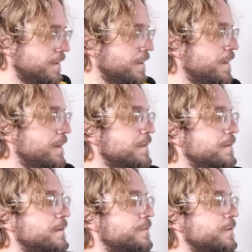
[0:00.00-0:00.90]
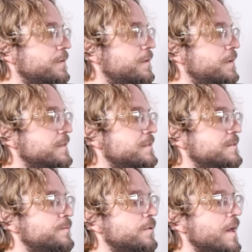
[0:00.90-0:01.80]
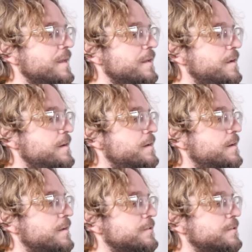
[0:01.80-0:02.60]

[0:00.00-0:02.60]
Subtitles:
On the floor is this blue line here.